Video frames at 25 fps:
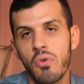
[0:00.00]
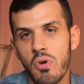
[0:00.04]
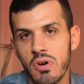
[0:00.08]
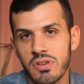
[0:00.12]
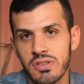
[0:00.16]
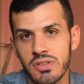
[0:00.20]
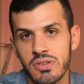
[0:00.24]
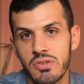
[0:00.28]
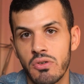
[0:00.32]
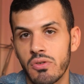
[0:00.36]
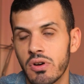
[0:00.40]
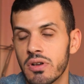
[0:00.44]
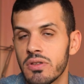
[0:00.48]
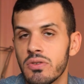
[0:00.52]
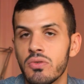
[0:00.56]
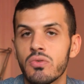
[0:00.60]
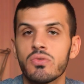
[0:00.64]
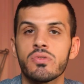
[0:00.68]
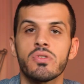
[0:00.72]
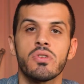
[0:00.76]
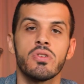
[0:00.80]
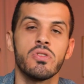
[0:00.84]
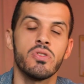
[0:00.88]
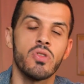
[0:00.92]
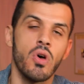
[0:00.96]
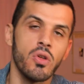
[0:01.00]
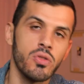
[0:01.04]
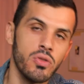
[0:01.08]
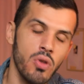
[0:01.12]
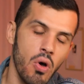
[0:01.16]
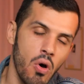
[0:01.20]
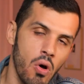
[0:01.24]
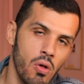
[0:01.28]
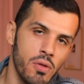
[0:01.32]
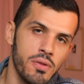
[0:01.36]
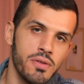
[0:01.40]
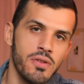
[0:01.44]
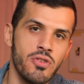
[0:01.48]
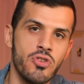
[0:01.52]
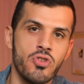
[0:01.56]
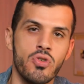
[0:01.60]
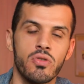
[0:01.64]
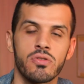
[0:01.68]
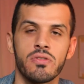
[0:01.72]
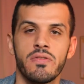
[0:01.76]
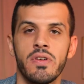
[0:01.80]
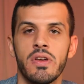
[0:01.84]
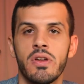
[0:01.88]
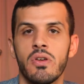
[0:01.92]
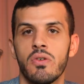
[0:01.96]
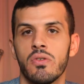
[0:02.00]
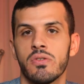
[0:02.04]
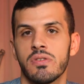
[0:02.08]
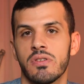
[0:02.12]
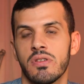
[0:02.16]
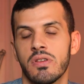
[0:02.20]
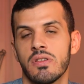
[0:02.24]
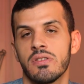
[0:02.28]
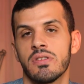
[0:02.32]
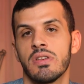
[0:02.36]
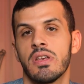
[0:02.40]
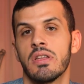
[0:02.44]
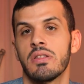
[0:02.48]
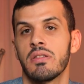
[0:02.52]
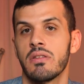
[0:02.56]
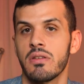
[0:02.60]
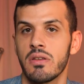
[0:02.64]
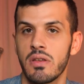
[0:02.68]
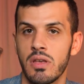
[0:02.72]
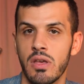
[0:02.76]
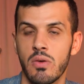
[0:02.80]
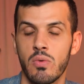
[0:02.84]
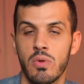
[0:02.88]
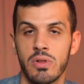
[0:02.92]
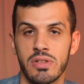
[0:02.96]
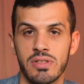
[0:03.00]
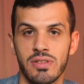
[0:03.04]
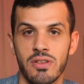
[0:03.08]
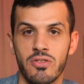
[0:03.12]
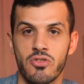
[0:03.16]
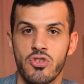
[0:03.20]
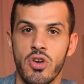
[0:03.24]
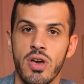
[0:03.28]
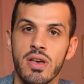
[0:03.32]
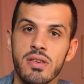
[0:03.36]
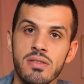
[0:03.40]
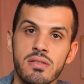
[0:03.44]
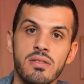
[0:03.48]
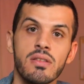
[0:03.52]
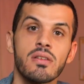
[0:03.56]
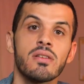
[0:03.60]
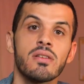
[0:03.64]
course, you can use not all the short videos that he will suggest,